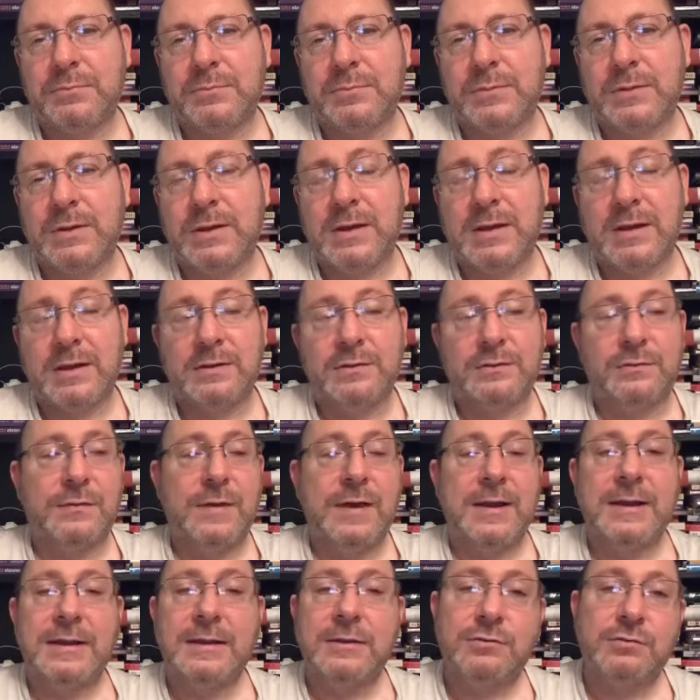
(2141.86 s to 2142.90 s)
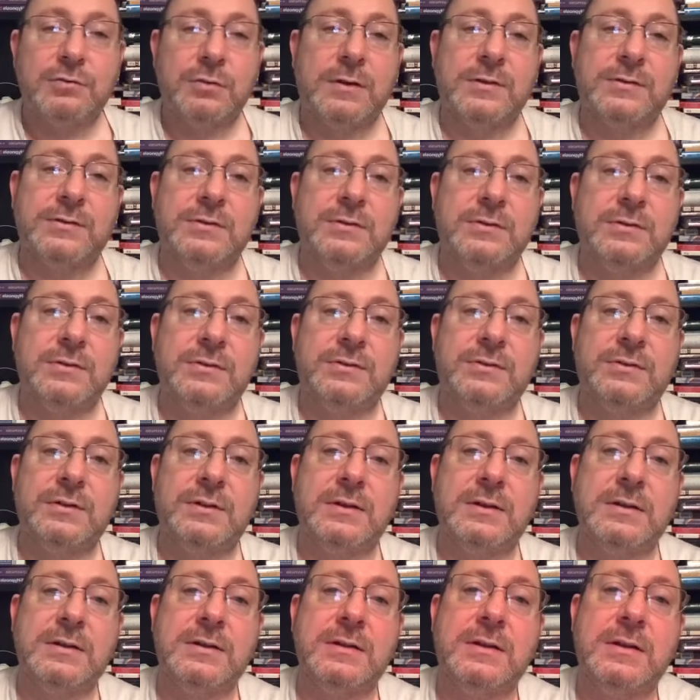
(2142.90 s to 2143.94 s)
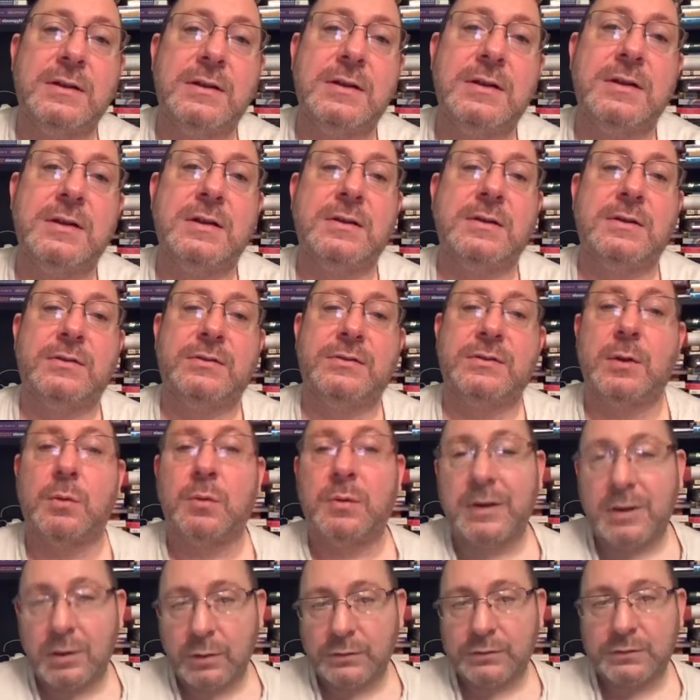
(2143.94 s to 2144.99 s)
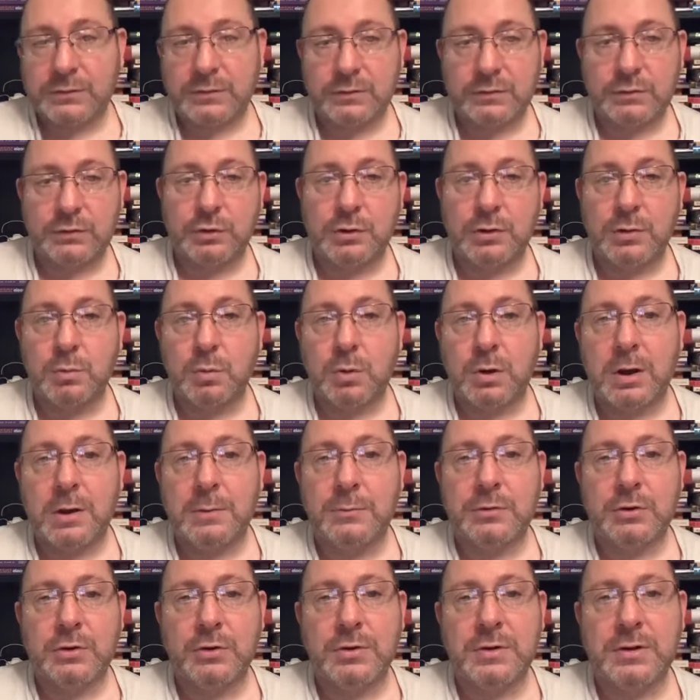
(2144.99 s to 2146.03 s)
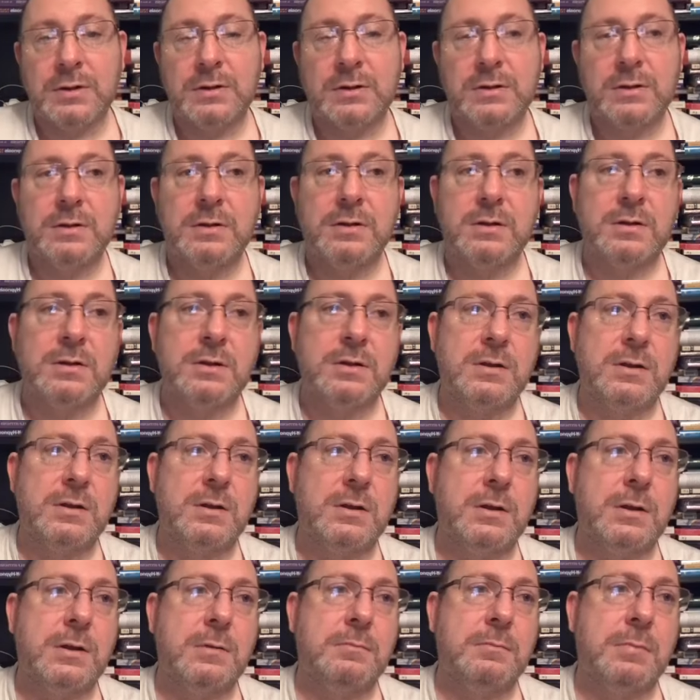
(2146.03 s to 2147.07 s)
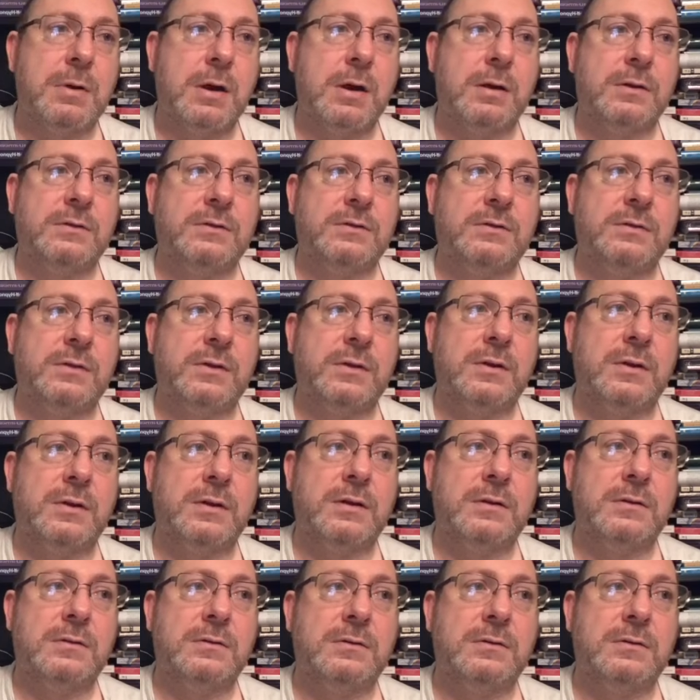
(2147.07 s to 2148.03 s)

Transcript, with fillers: yeah, I just found it interesting to see someone else that's doing what I'm doing. But... Uh,